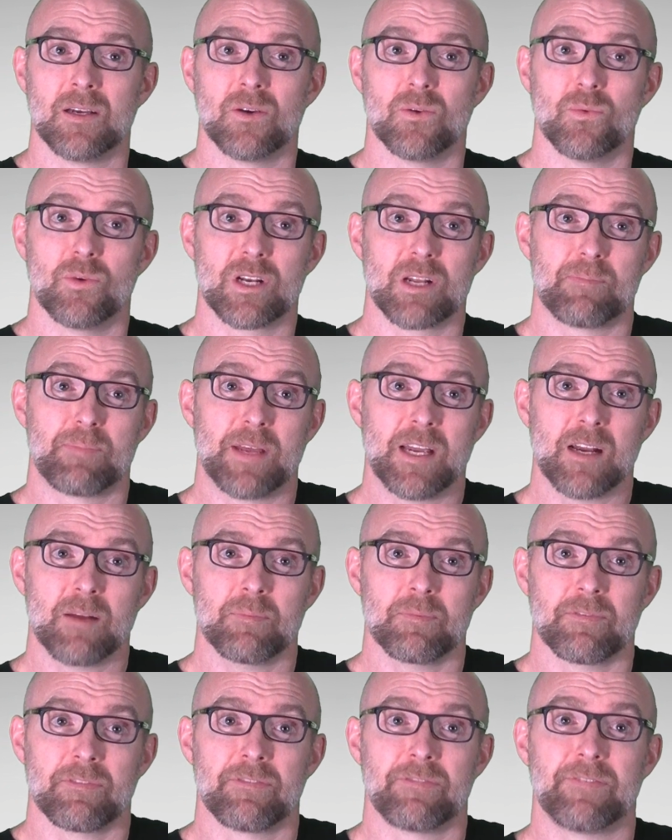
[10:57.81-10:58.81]
would appear
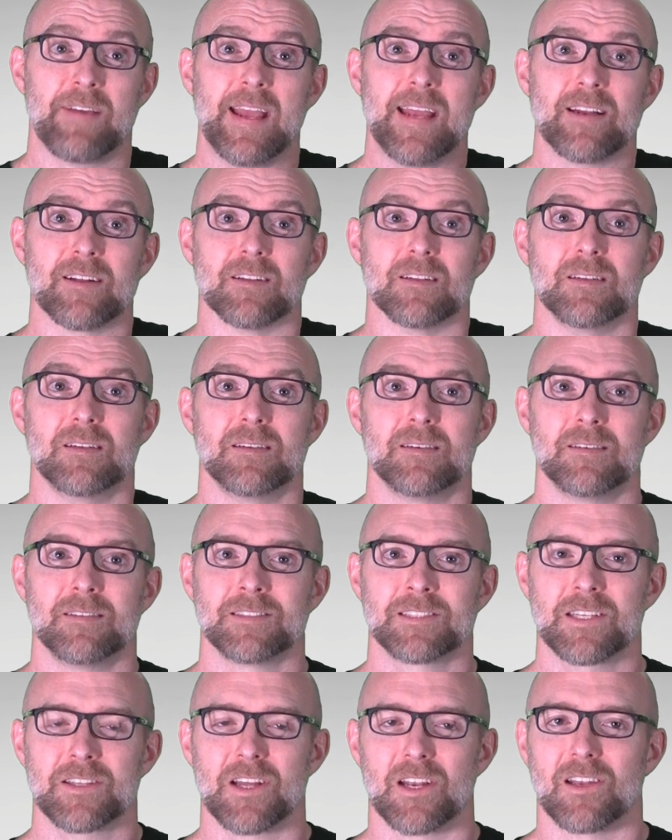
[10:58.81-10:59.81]
fatal
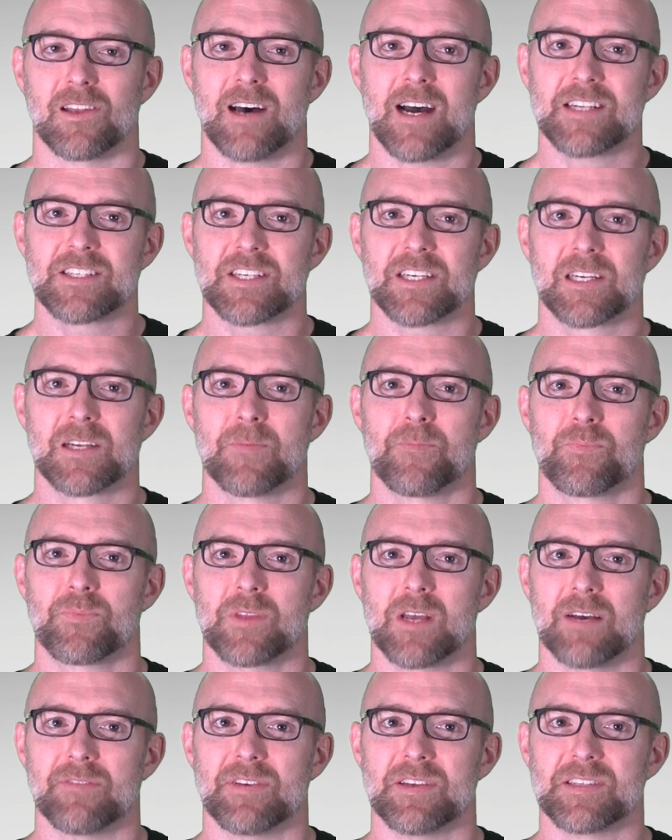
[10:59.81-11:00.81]
to the logic
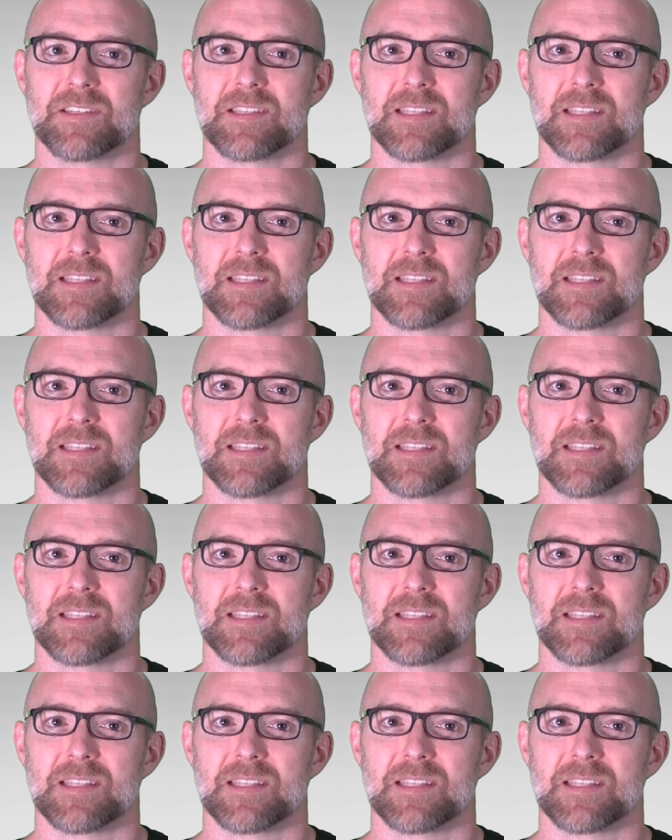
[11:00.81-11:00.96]
of his